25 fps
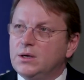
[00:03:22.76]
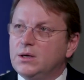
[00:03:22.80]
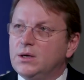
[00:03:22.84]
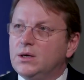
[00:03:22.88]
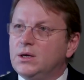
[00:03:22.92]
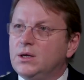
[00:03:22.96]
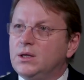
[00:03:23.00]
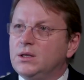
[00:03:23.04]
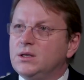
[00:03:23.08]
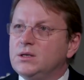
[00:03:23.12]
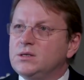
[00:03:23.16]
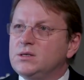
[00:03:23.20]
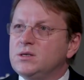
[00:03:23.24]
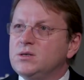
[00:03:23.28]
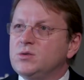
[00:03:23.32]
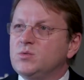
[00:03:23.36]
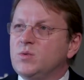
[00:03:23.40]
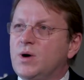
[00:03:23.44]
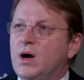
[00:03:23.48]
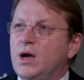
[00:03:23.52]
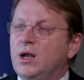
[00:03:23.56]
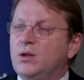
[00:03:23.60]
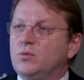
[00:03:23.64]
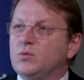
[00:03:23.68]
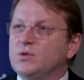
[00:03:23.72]
This is why
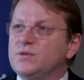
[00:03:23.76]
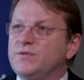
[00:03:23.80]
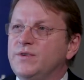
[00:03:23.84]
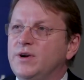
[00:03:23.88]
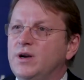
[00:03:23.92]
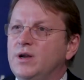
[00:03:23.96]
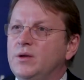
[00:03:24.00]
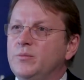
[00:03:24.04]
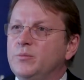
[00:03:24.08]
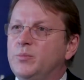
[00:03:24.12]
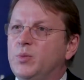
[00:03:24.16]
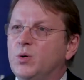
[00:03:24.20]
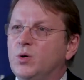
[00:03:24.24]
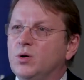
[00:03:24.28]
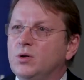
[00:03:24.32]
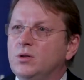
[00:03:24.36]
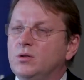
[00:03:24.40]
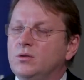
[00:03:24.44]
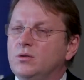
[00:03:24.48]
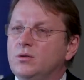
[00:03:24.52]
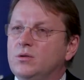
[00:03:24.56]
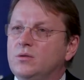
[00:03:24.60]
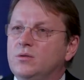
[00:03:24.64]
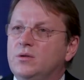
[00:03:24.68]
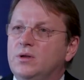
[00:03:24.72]
it was very
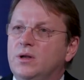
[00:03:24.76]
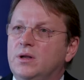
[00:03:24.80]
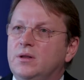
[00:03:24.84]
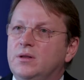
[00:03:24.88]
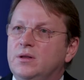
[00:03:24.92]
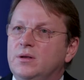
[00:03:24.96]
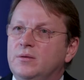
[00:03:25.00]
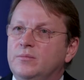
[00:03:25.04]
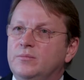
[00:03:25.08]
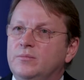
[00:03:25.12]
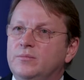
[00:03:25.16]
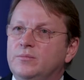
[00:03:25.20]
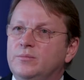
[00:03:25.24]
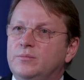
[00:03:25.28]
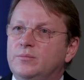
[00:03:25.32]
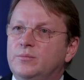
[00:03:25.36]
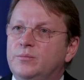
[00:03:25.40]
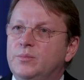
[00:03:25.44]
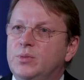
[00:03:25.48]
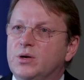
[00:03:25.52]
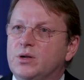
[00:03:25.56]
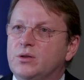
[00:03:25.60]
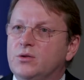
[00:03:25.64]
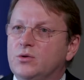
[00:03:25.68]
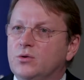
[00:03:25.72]
important that in
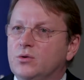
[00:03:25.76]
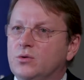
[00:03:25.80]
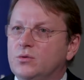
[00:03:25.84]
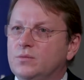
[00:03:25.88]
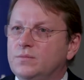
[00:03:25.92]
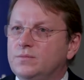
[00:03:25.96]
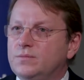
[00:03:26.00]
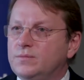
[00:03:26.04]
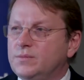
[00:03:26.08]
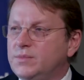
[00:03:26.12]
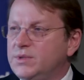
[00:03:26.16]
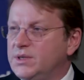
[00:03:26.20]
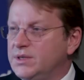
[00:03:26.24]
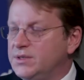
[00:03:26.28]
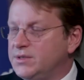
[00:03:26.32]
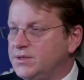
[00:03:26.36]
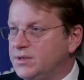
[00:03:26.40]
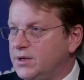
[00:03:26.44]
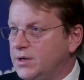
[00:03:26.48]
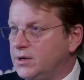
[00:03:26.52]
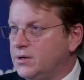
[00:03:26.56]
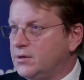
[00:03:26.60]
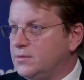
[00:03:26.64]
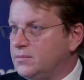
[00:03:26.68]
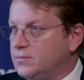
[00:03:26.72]
Brdo this
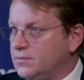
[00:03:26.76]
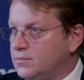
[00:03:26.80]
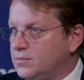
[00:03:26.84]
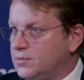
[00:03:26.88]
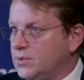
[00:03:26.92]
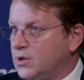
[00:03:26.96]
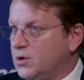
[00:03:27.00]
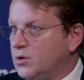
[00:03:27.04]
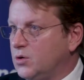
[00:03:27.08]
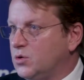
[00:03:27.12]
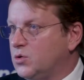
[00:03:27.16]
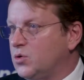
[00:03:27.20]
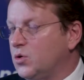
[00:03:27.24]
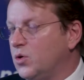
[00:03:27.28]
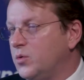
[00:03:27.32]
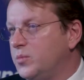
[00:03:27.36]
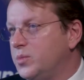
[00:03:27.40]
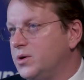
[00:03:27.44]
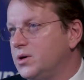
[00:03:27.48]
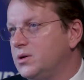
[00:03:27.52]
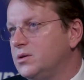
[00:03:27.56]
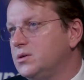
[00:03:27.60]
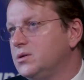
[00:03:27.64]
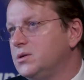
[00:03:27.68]
year, in October,